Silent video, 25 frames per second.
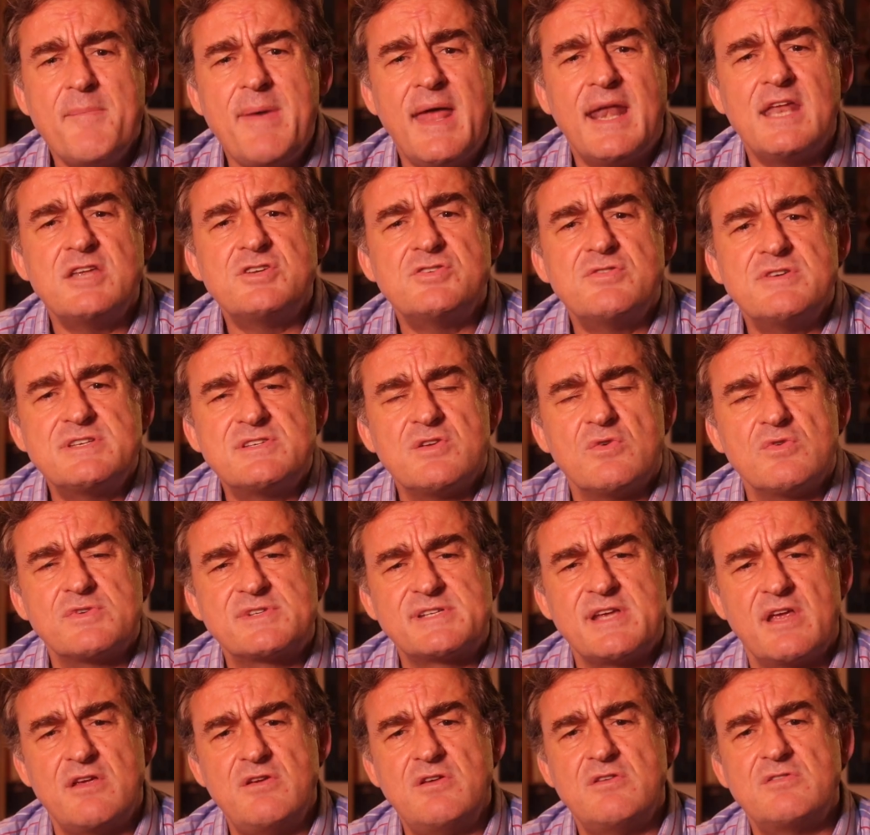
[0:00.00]
The manager is
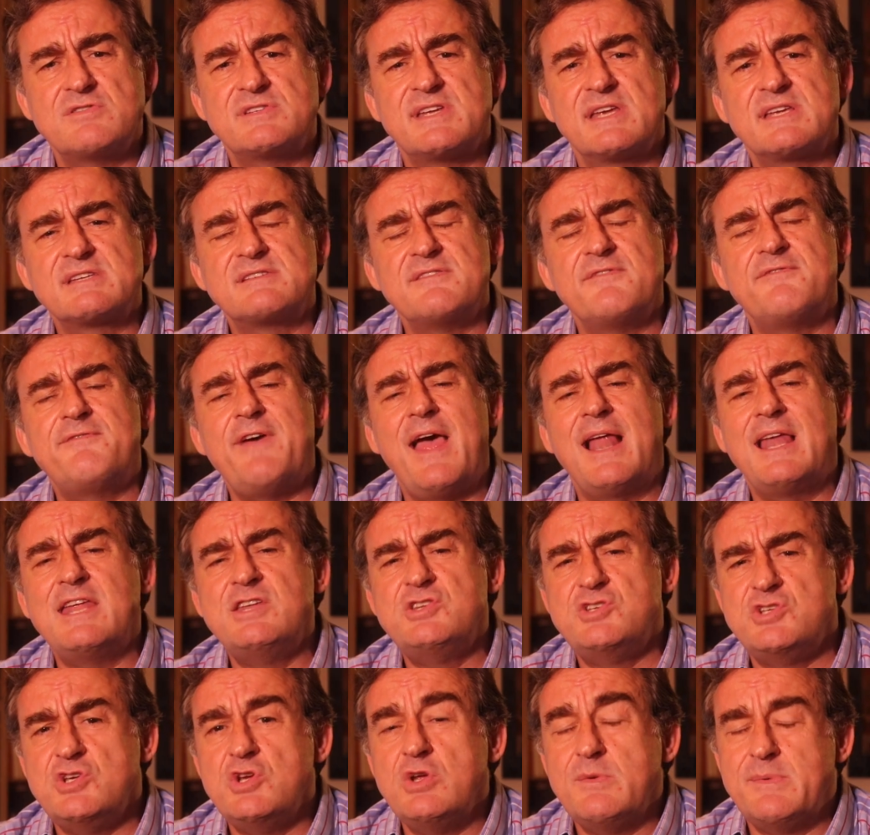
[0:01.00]
also using some
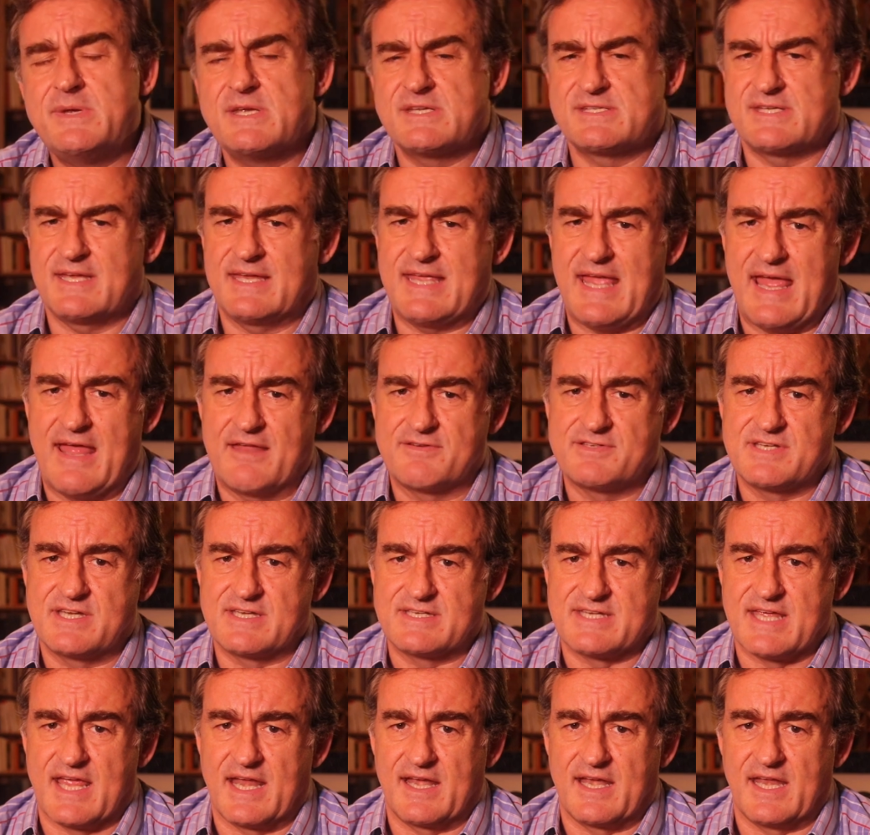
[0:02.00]
fairly dubious
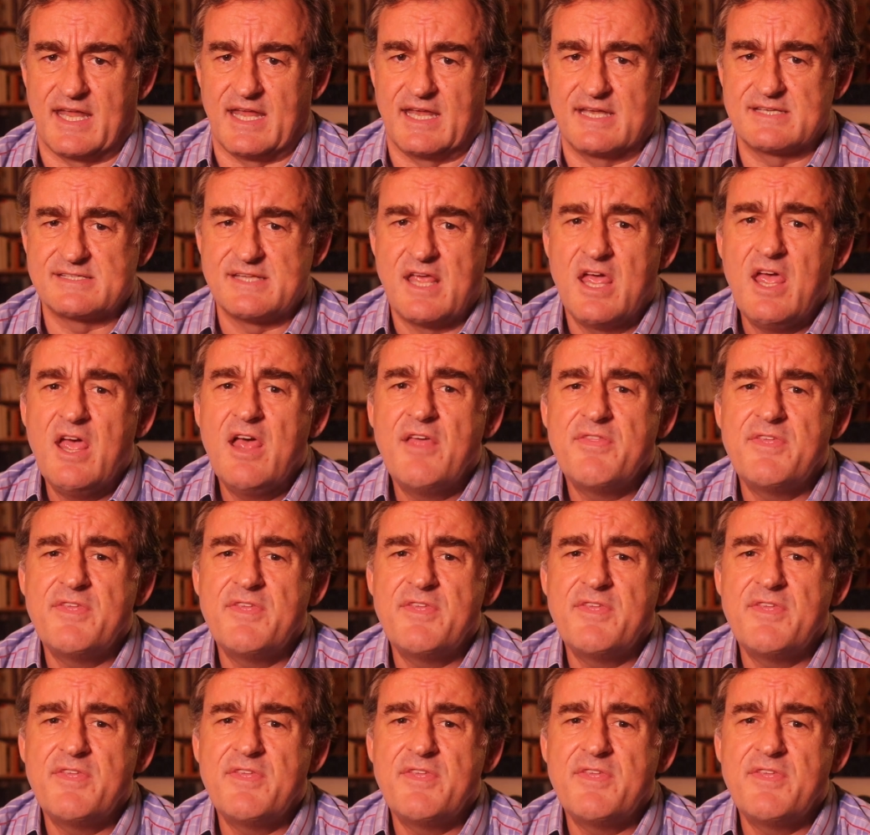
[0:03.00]
accounting techniques